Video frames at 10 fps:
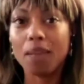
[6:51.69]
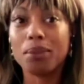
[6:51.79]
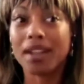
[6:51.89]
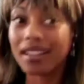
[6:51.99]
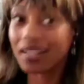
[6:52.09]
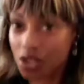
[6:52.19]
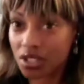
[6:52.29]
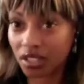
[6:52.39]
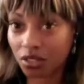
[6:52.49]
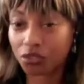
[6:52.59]
But I didn't just
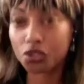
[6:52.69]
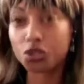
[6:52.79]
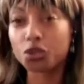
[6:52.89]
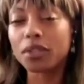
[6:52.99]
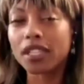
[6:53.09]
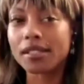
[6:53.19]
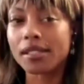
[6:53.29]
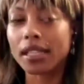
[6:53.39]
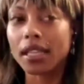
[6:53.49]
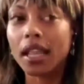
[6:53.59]
get the flu because,
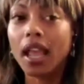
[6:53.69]
see,